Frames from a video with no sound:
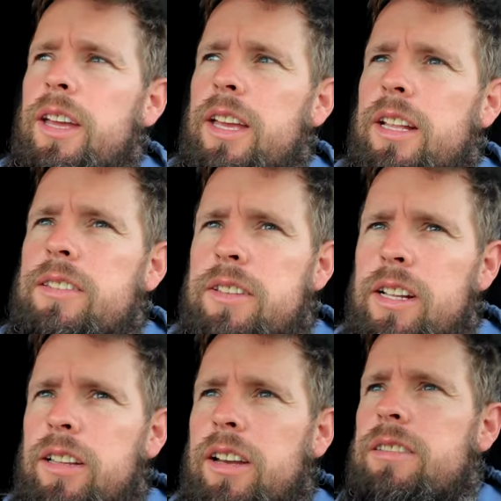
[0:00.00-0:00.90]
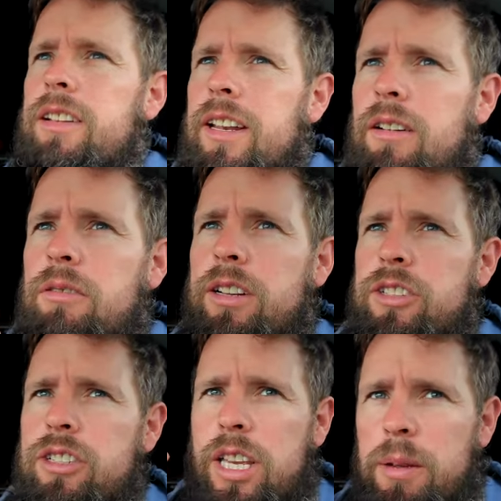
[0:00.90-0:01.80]
it's still nice to get out and
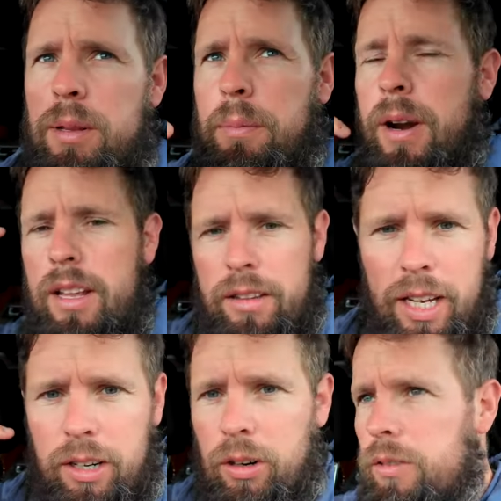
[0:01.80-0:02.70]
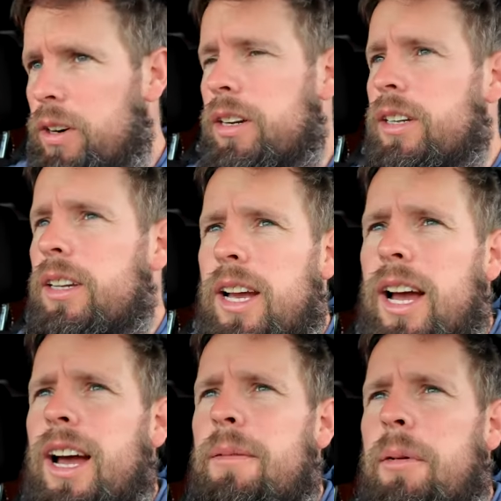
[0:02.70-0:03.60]
just keep the brain ticking over.
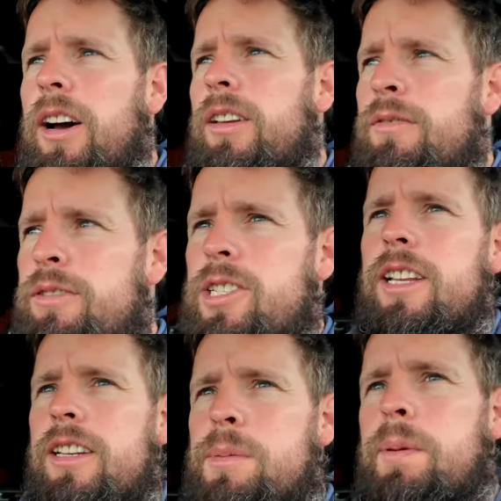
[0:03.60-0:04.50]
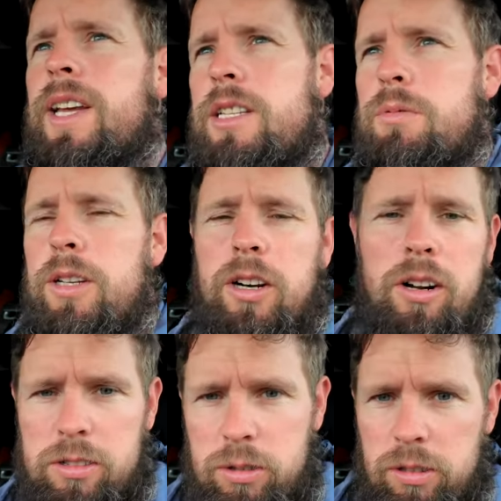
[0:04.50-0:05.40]
Um, I've seen this place with
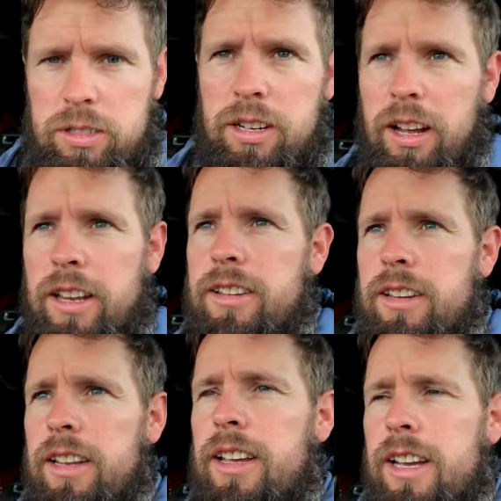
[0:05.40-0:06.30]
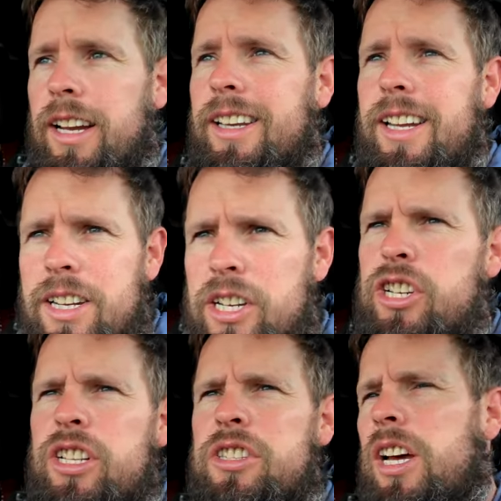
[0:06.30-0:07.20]
all sorts of light and
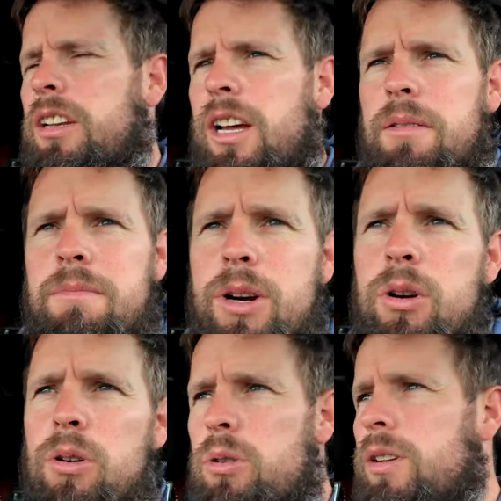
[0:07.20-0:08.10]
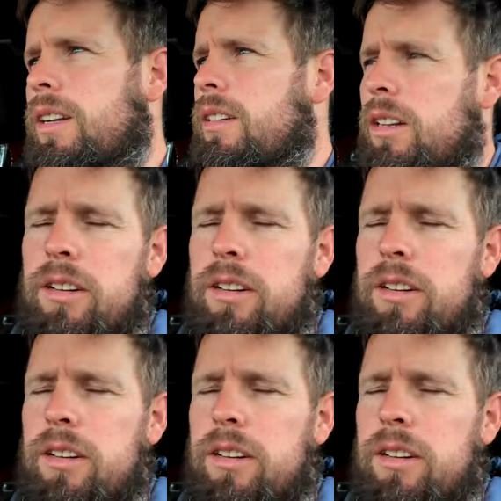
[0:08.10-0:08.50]
conditions and, and mood and